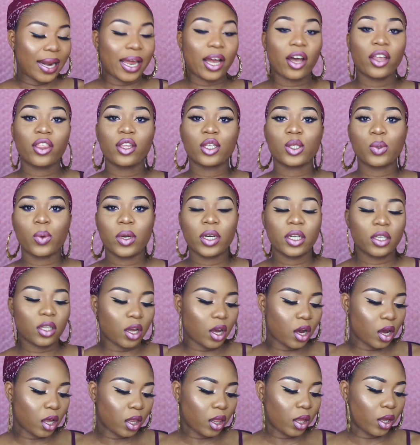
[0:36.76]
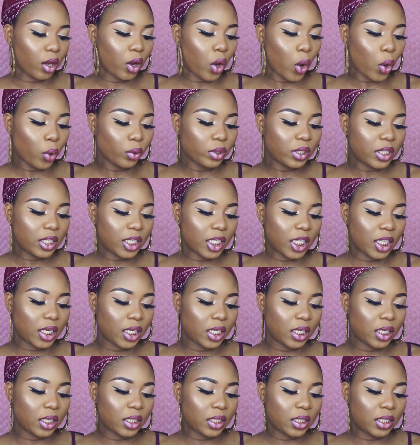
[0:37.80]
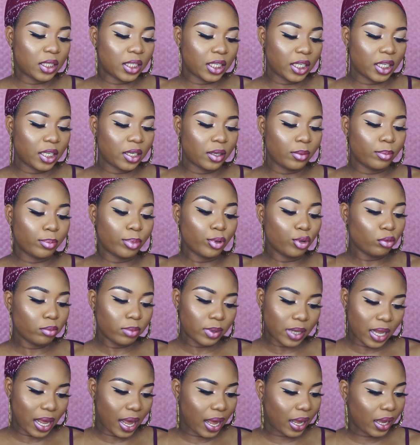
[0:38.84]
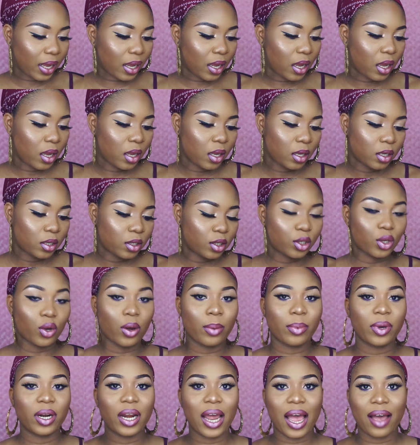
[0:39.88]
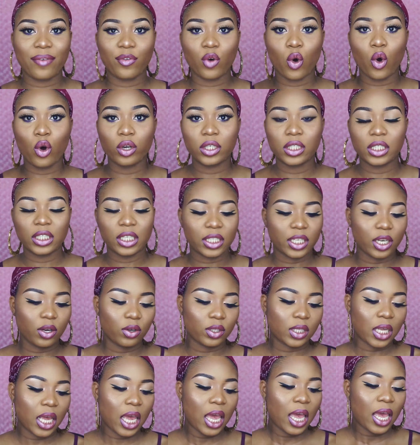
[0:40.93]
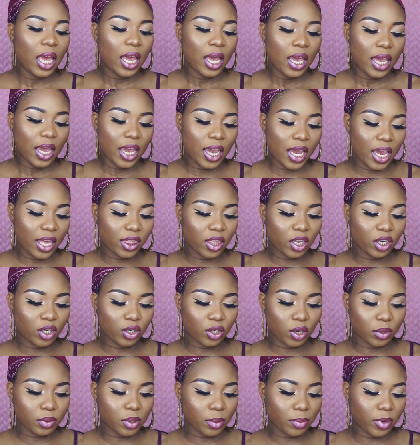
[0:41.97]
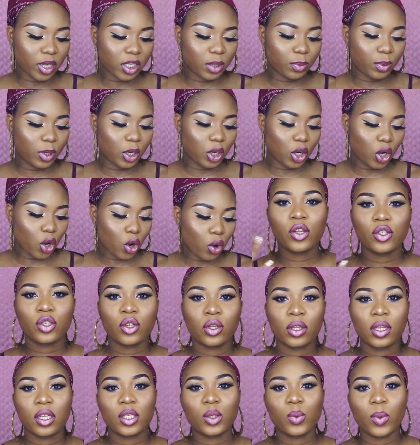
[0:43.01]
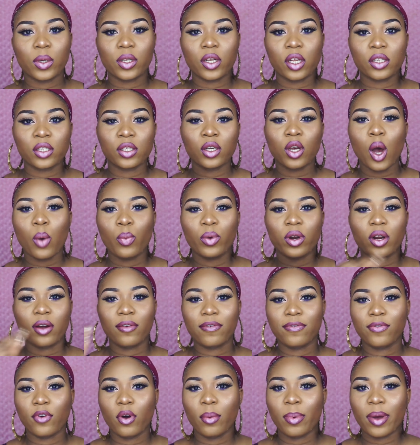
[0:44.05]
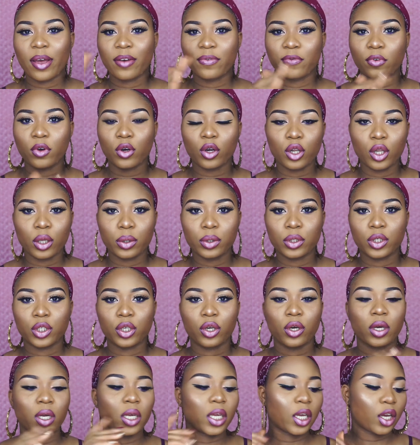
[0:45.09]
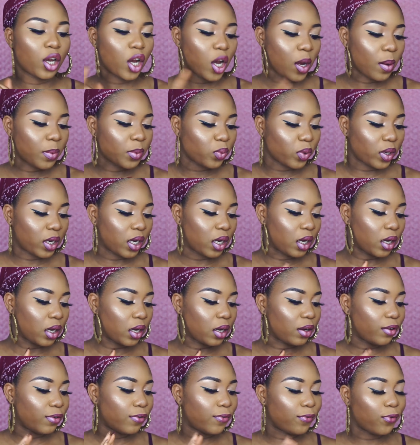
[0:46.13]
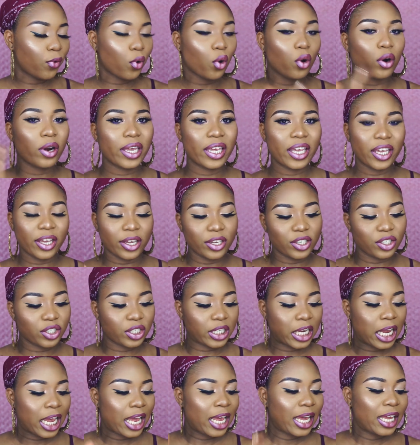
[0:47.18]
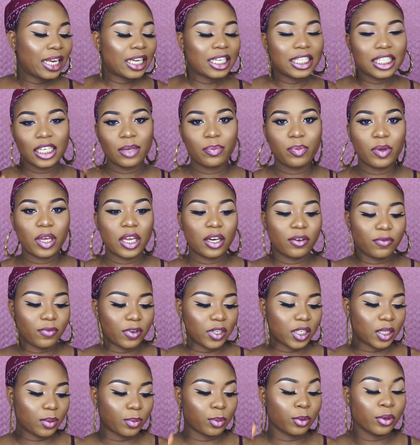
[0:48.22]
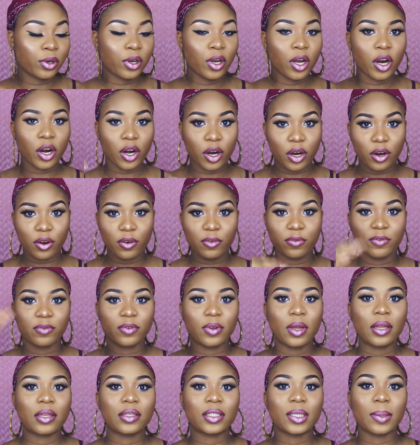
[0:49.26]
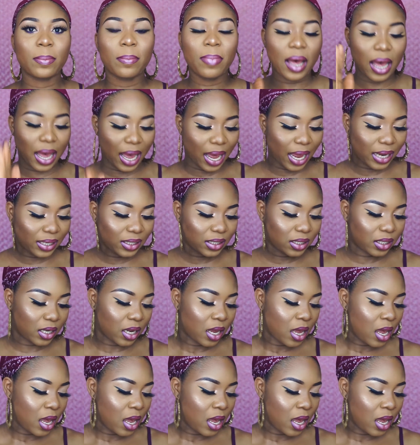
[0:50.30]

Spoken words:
I got this one in the color OTDBLBK. So I'm gonna have all the details in the description box below. So this wig doesn't come with a 4x4 closure. It comes with a 4-inch dip invisible curve hat.